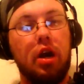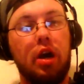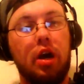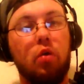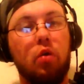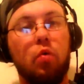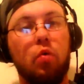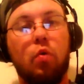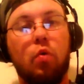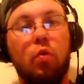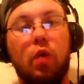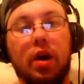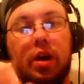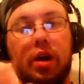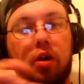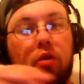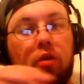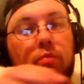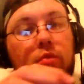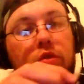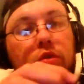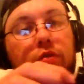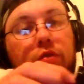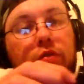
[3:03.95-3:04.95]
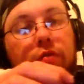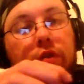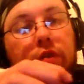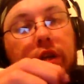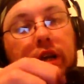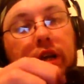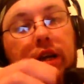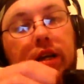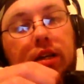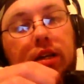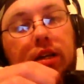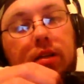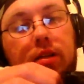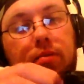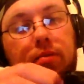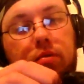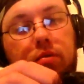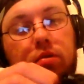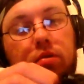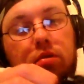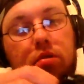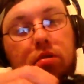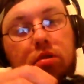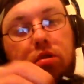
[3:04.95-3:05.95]
Oh, I almost forgot
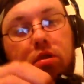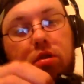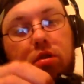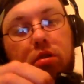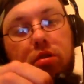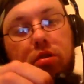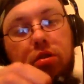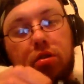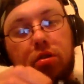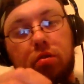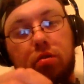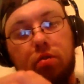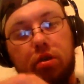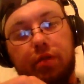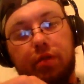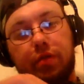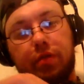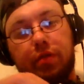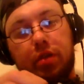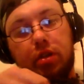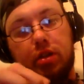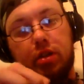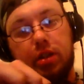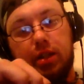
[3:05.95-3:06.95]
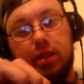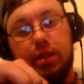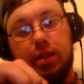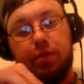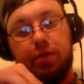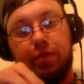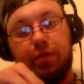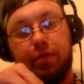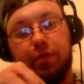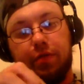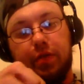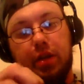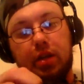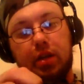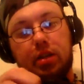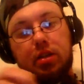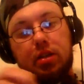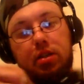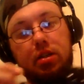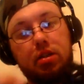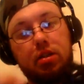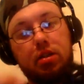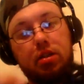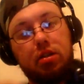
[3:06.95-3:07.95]
to show off his little
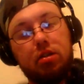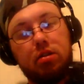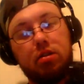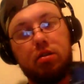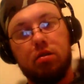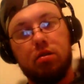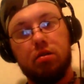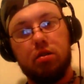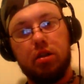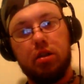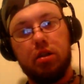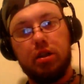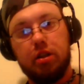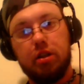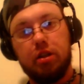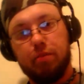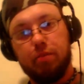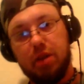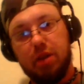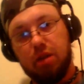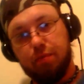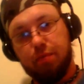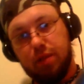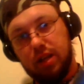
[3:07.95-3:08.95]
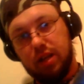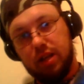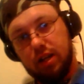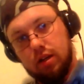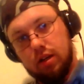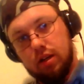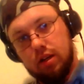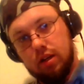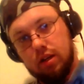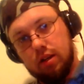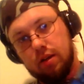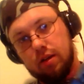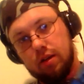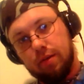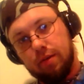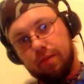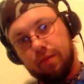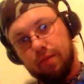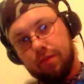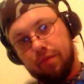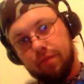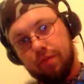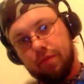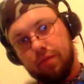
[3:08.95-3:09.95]
face, his little mouth plate.
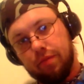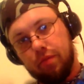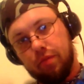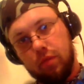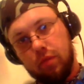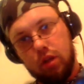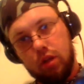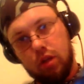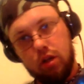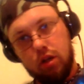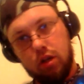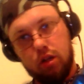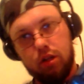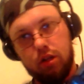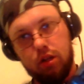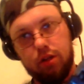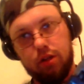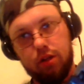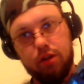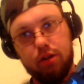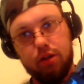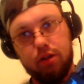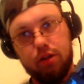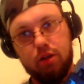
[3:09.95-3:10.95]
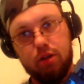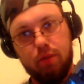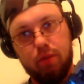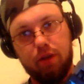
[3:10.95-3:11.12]
This does come